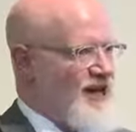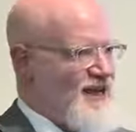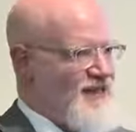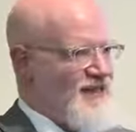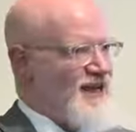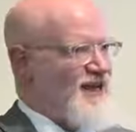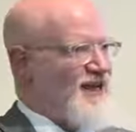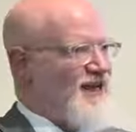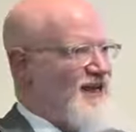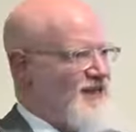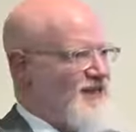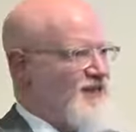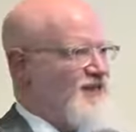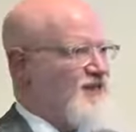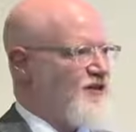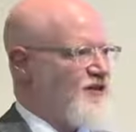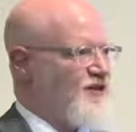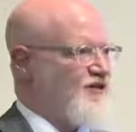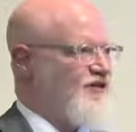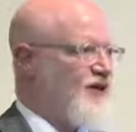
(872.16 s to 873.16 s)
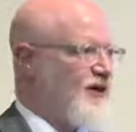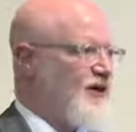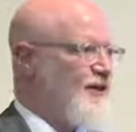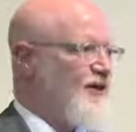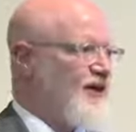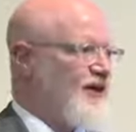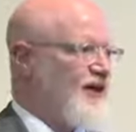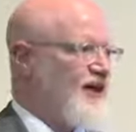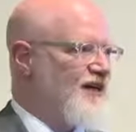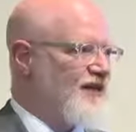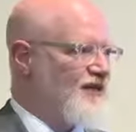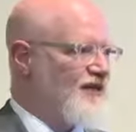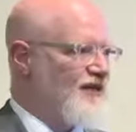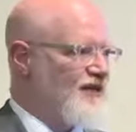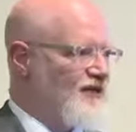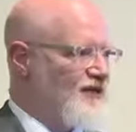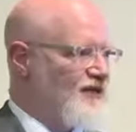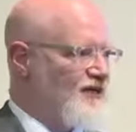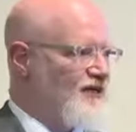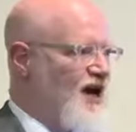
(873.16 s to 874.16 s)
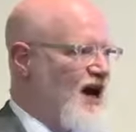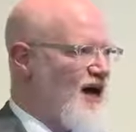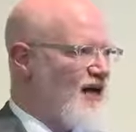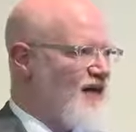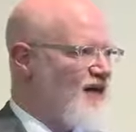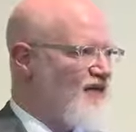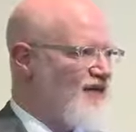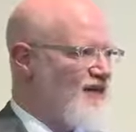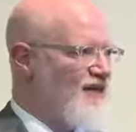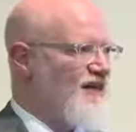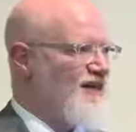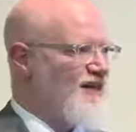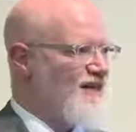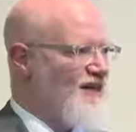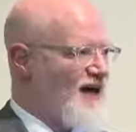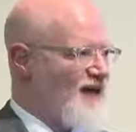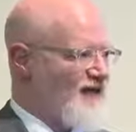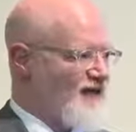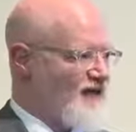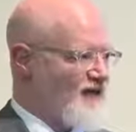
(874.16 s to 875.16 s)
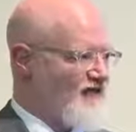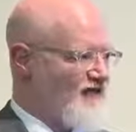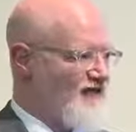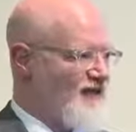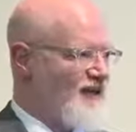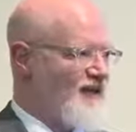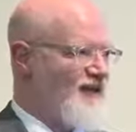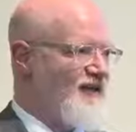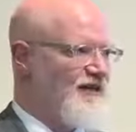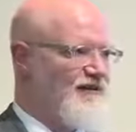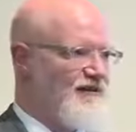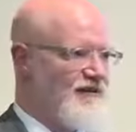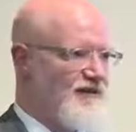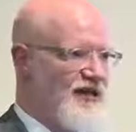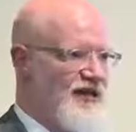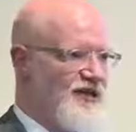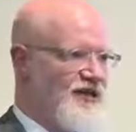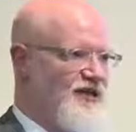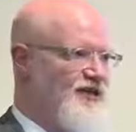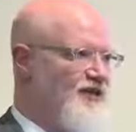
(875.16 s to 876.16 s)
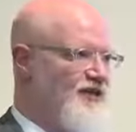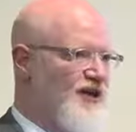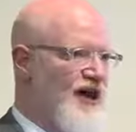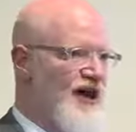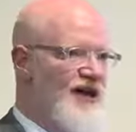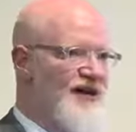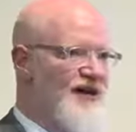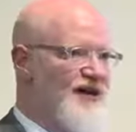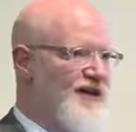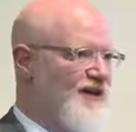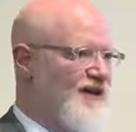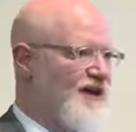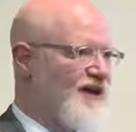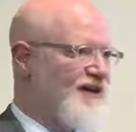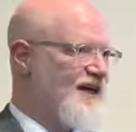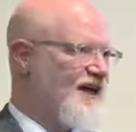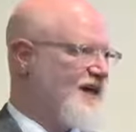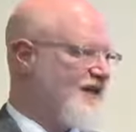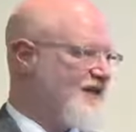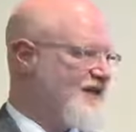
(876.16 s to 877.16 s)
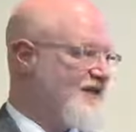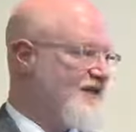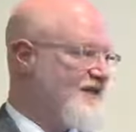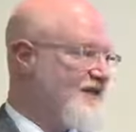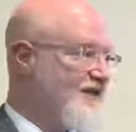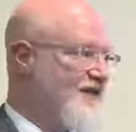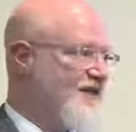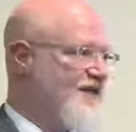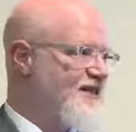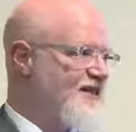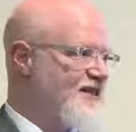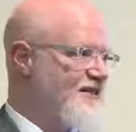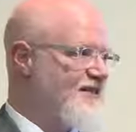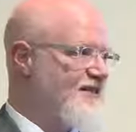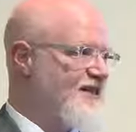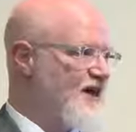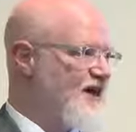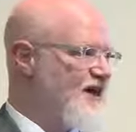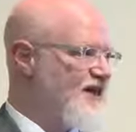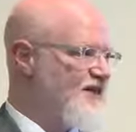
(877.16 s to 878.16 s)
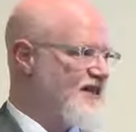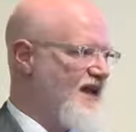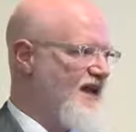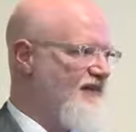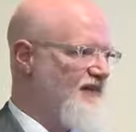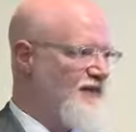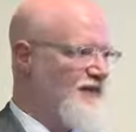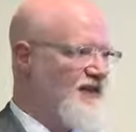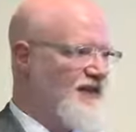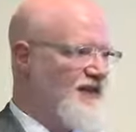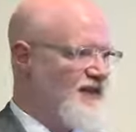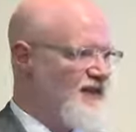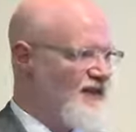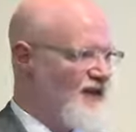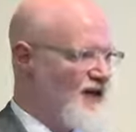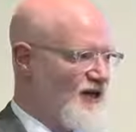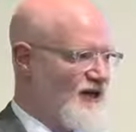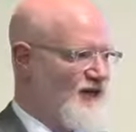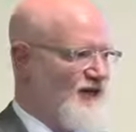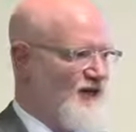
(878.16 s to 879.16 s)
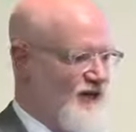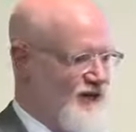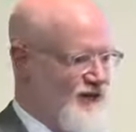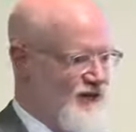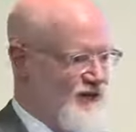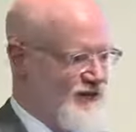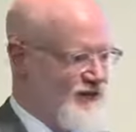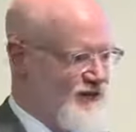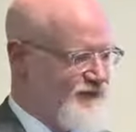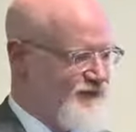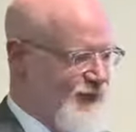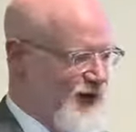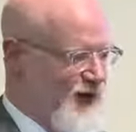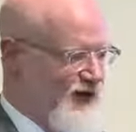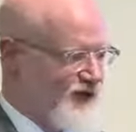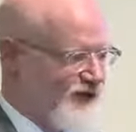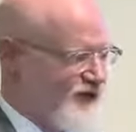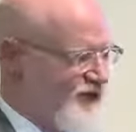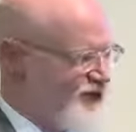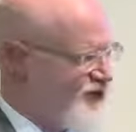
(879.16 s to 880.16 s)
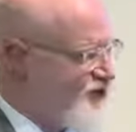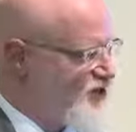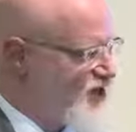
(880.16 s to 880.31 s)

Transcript: in that ISIS social network, and you're not going to get a lot of conflicting information. You're not going to get a lot of cognitive dissonance because everybody you're talking to is part of this